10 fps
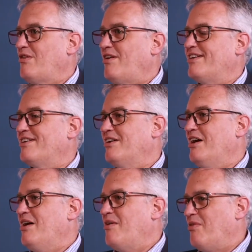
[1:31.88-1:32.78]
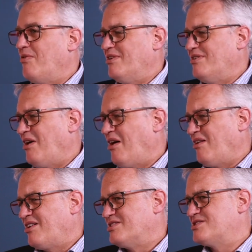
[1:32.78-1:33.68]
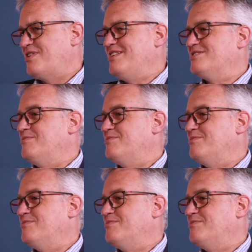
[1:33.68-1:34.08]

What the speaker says: like the constraints